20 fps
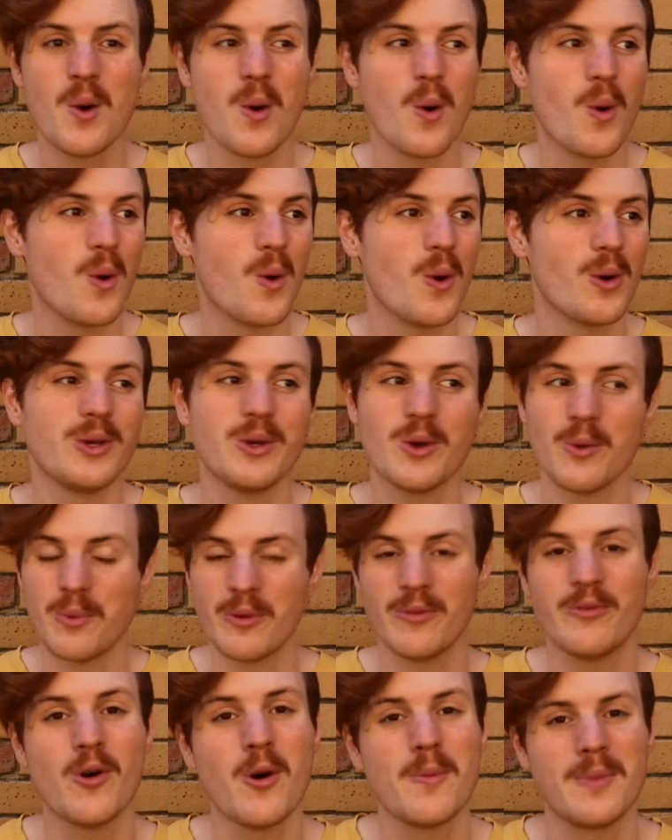or your
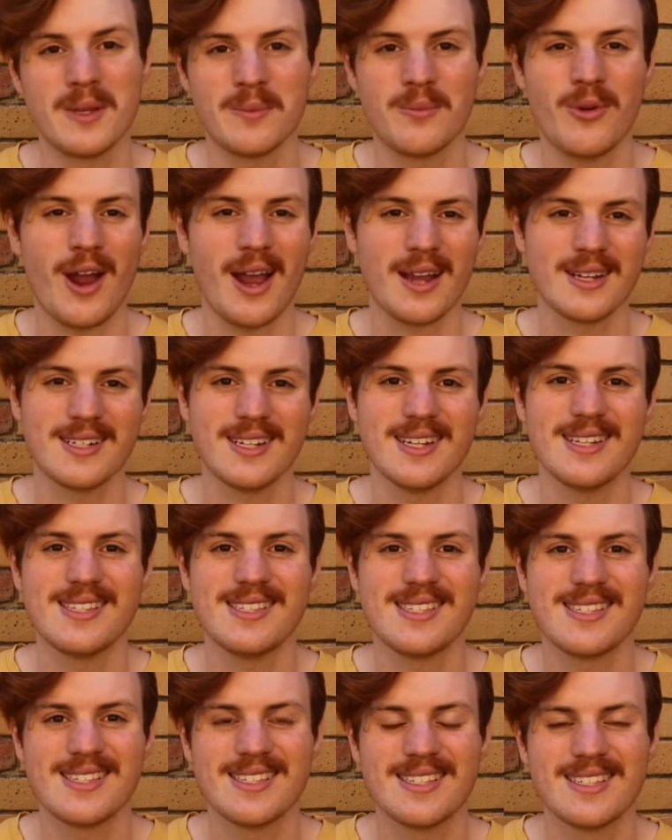performing practice.